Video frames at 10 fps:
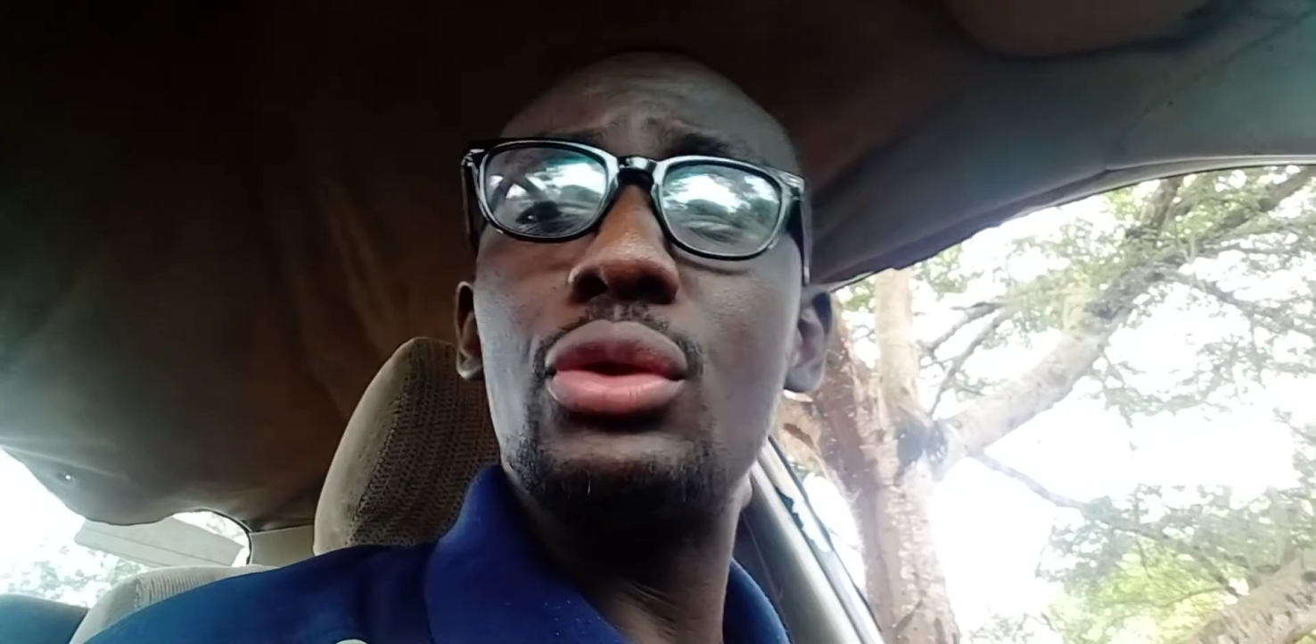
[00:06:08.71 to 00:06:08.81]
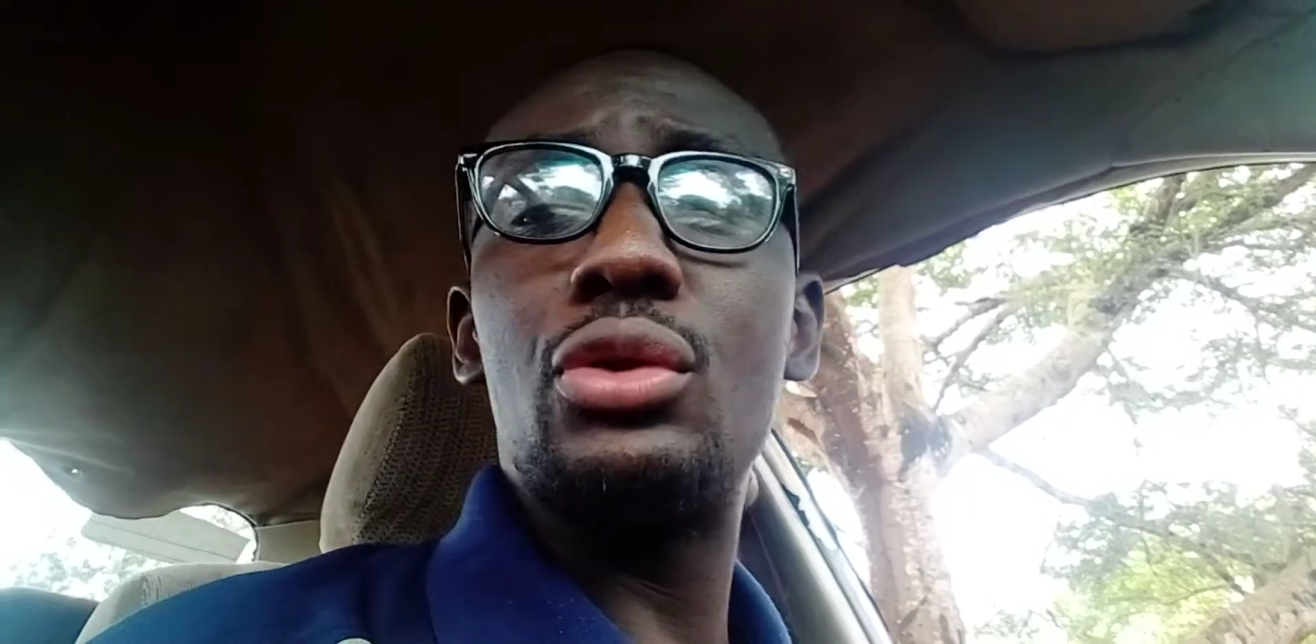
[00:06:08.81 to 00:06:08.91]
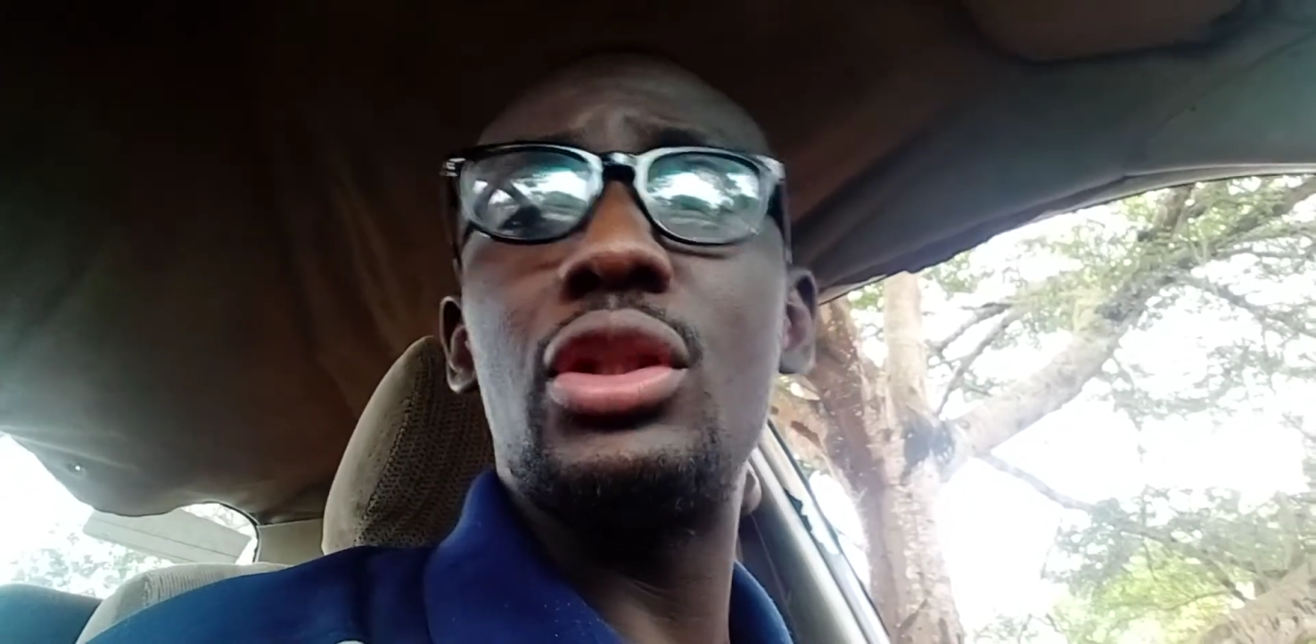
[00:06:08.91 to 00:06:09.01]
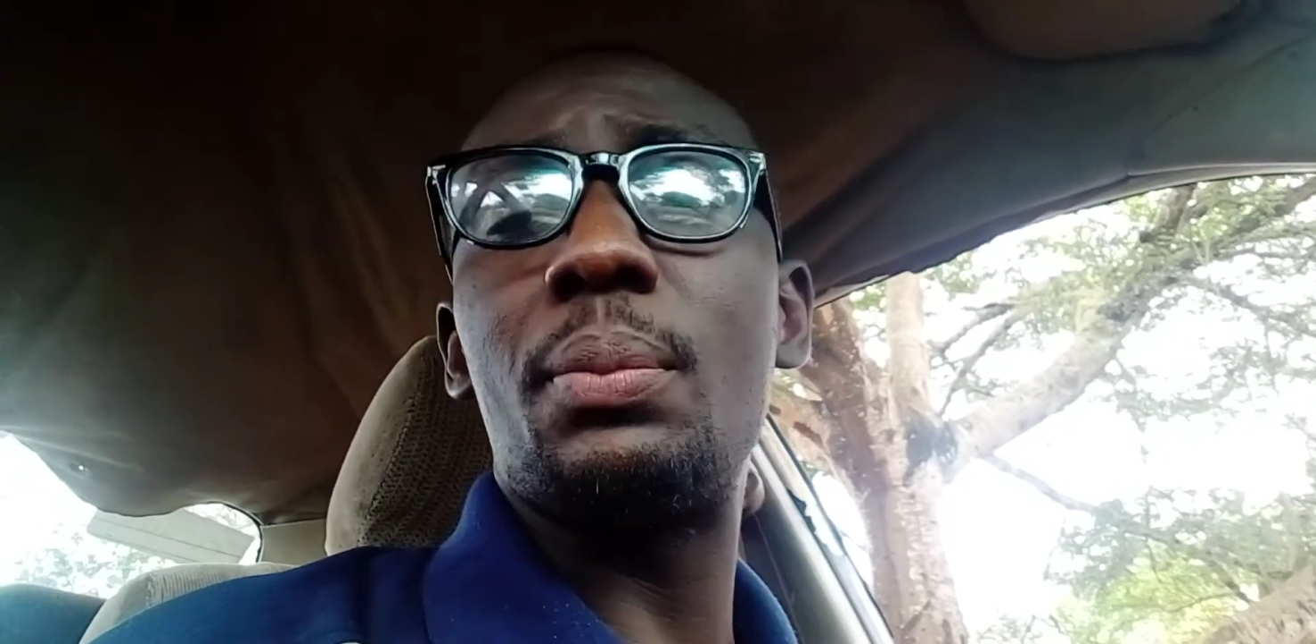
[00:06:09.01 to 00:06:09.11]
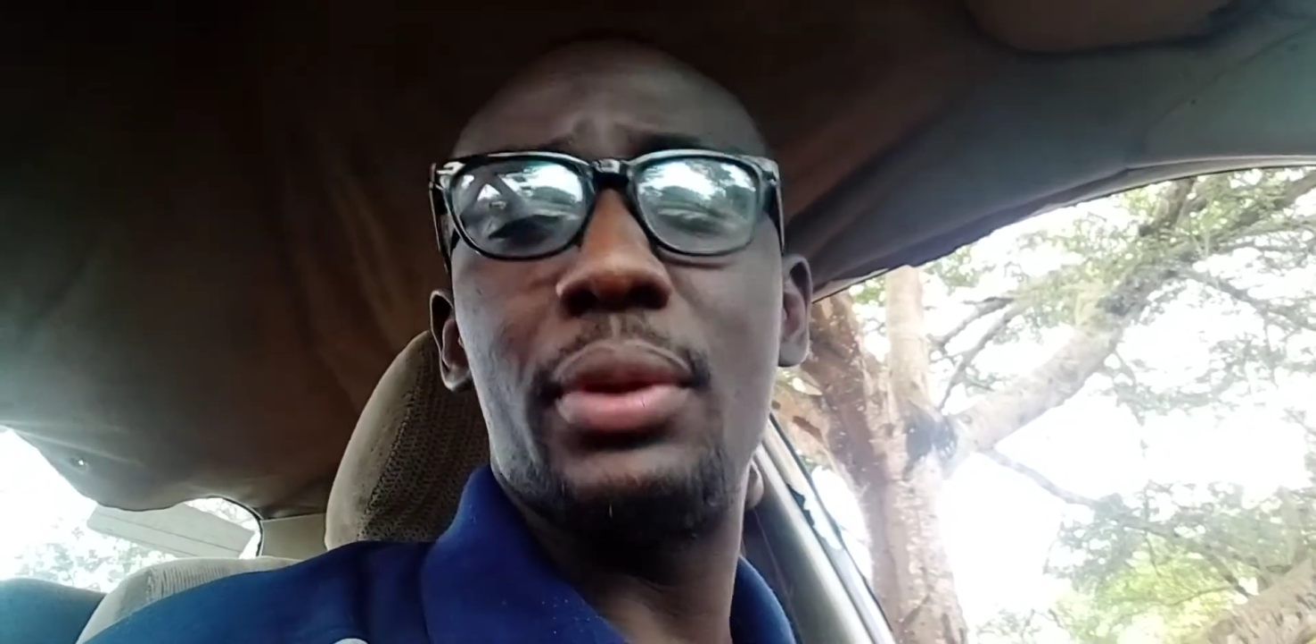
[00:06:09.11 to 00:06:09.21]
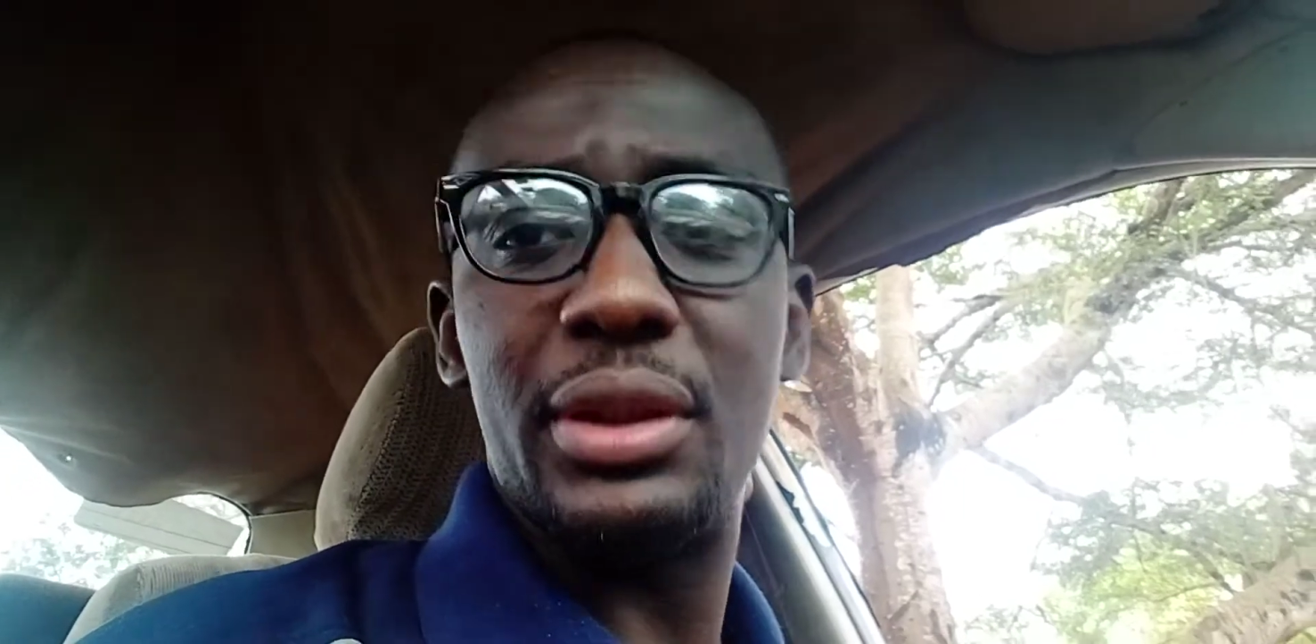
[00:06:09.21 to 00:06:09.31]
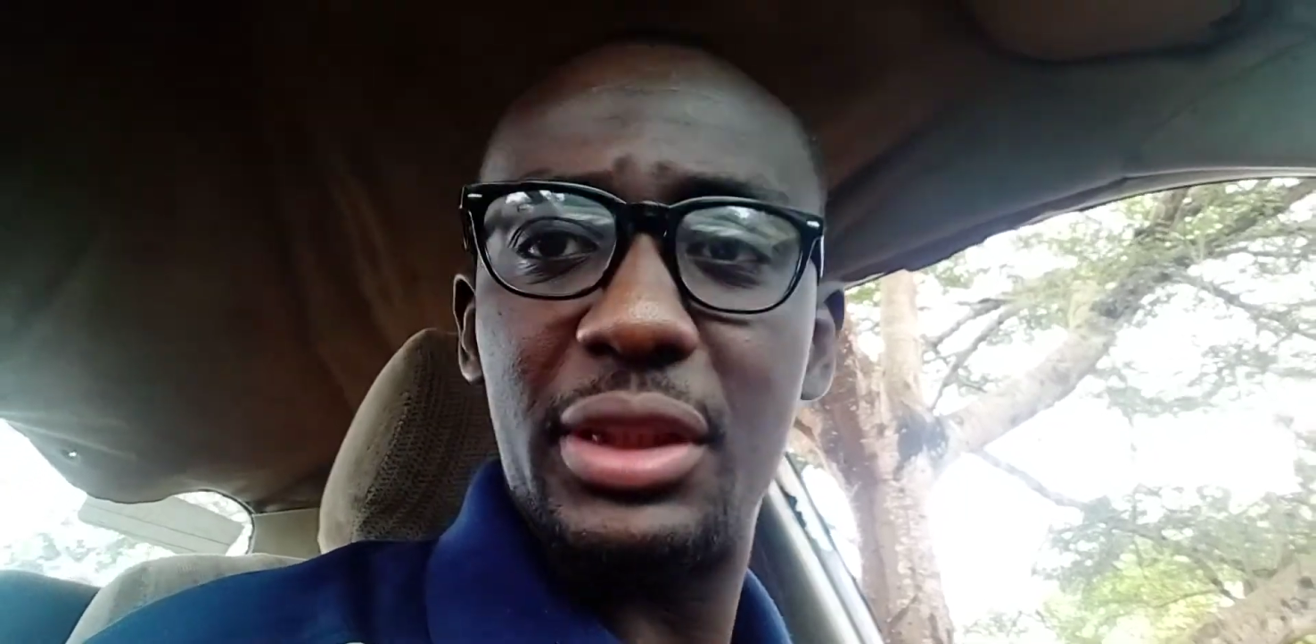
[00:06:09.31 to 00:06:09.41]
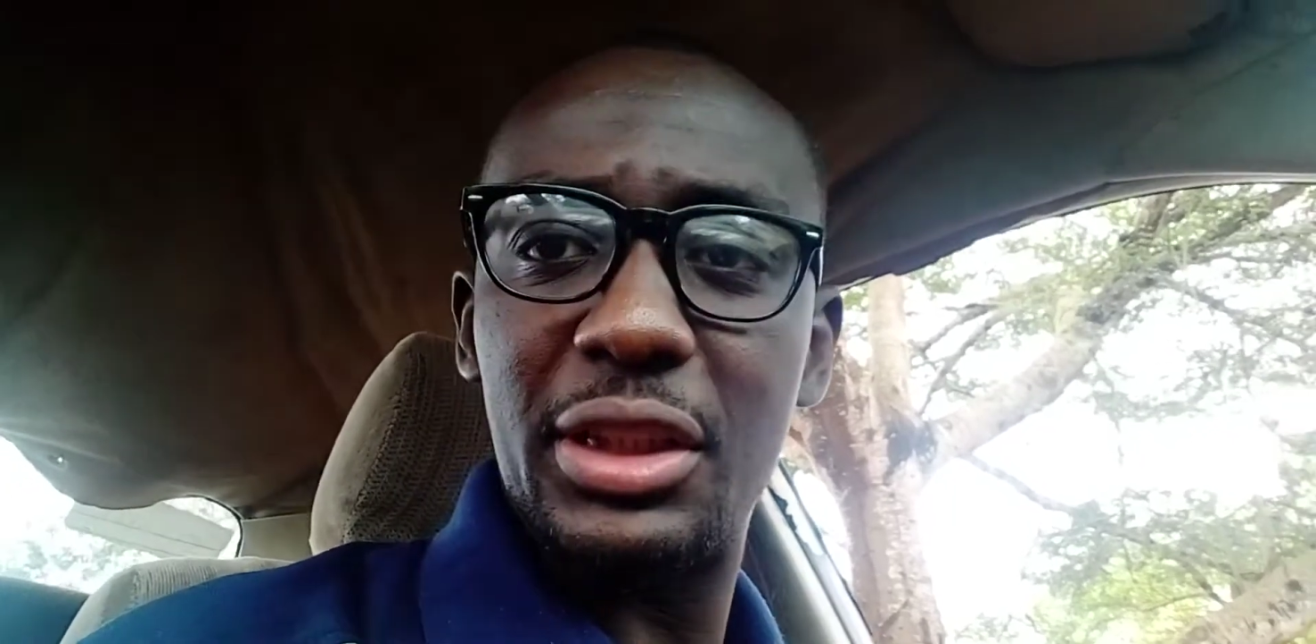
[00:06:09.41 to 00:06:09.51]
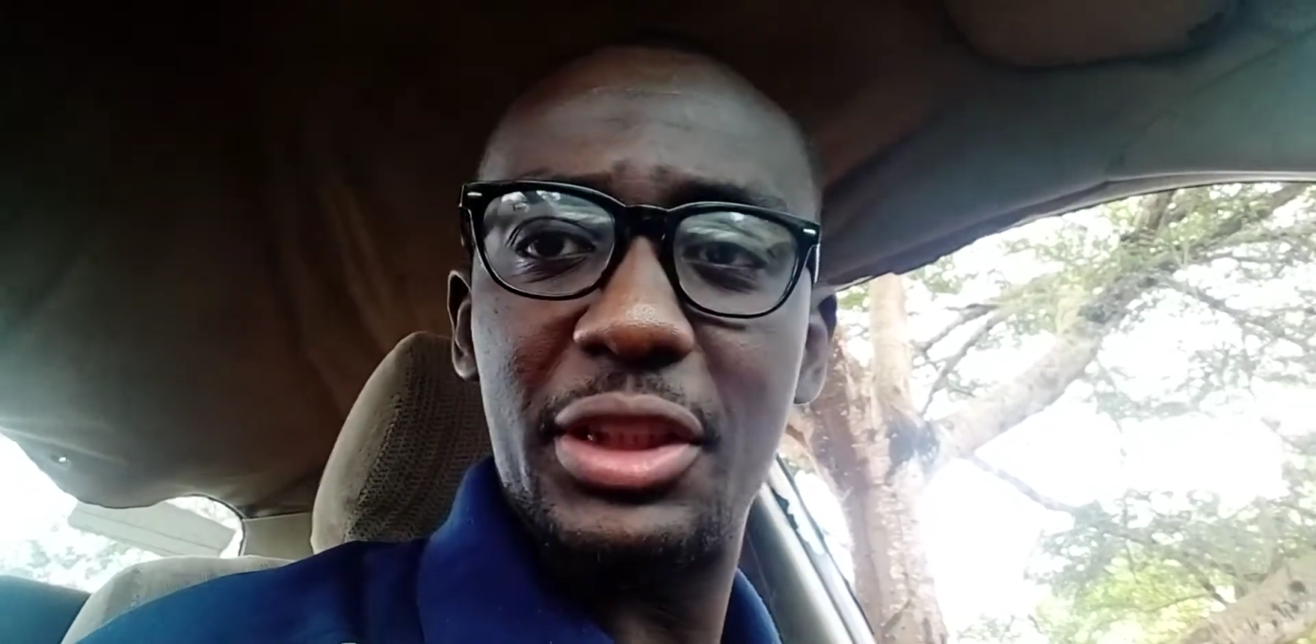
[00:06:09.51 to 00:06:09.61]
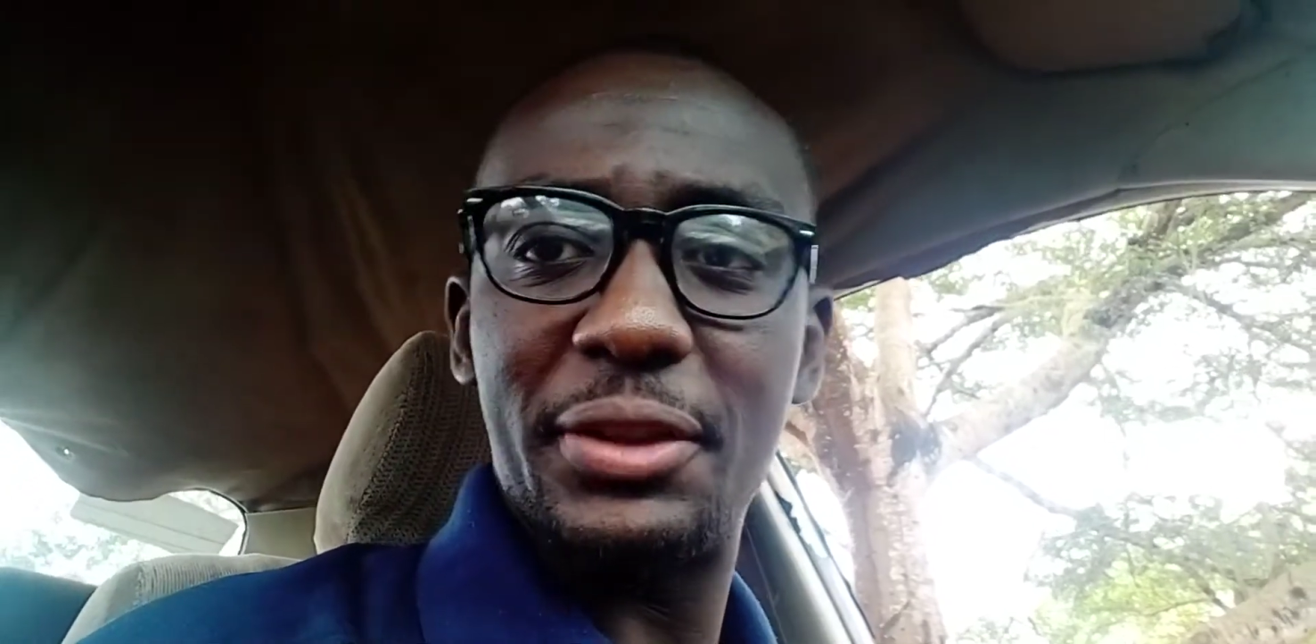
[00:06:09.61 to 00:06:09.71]
to the police
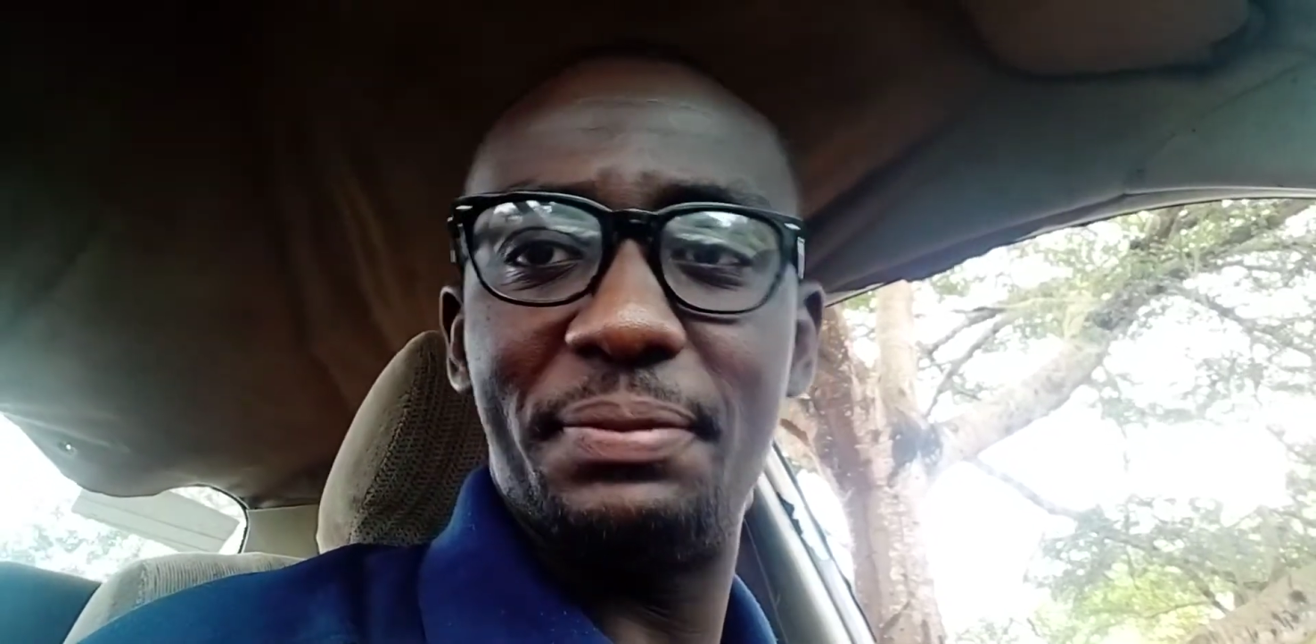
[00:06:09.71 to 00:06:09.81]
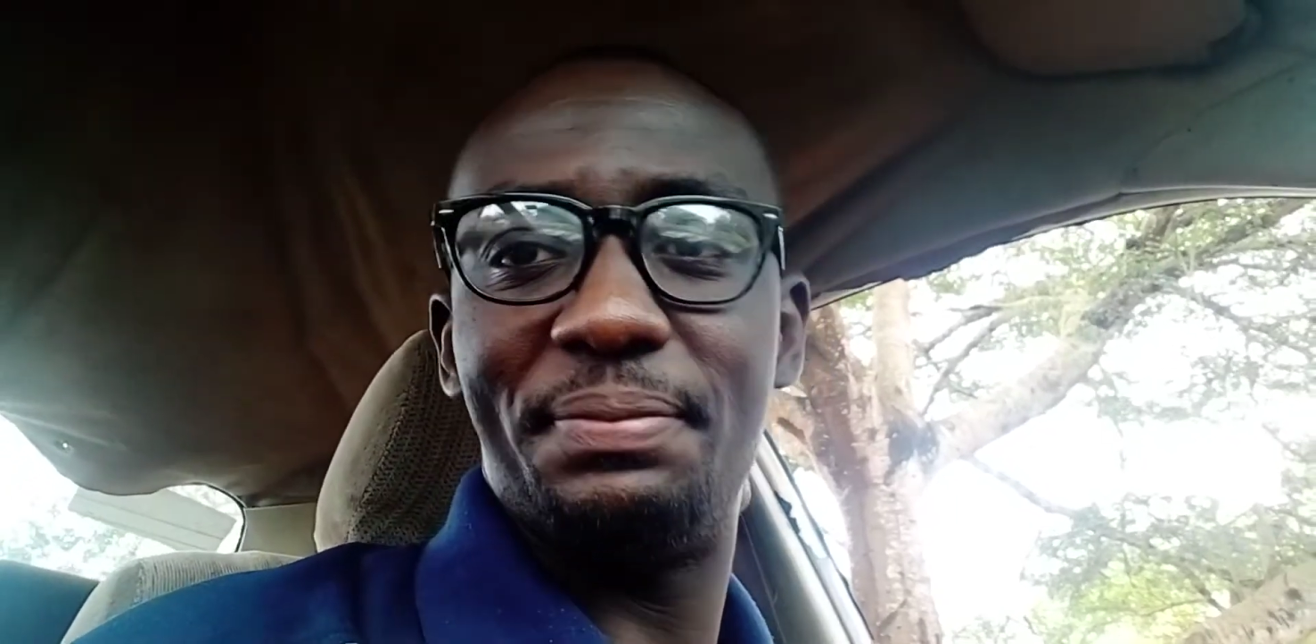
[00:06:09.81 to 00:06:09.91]
station.